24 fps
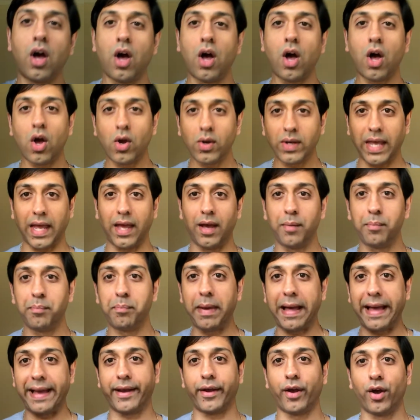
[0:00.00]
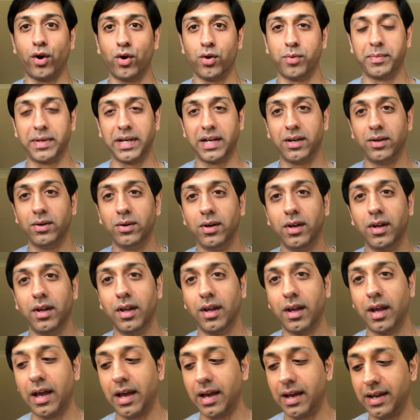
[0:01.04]
Okay, I'm back home now
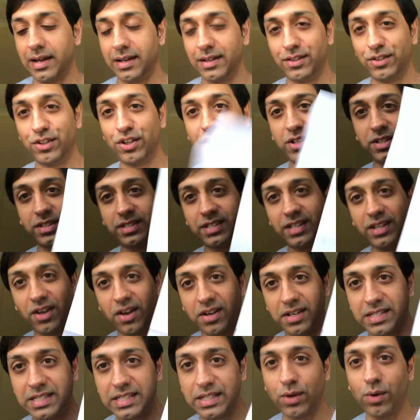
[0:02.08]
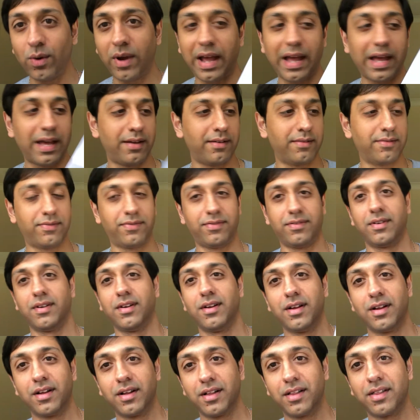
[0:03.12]
and you can see I still have
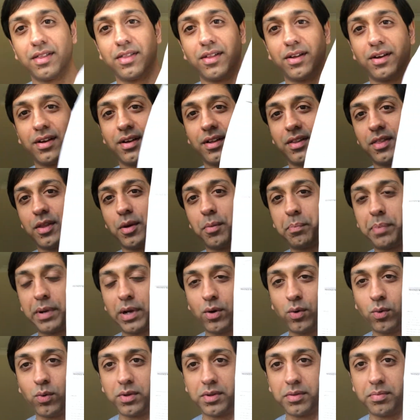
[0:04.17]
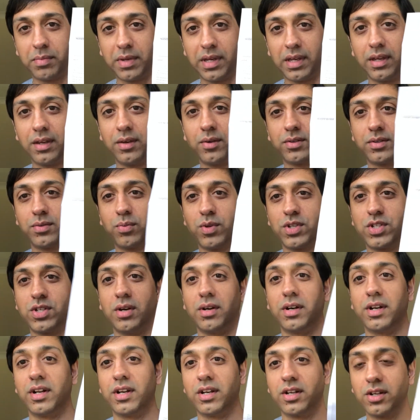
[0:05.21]
the bill with me, which I'm
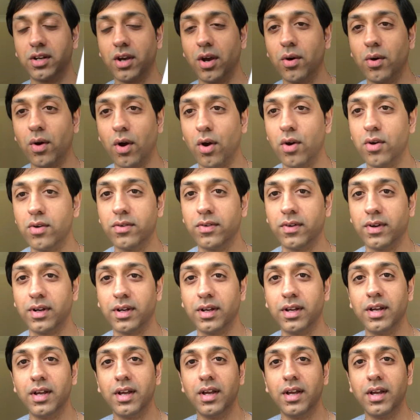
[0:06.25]
going to go over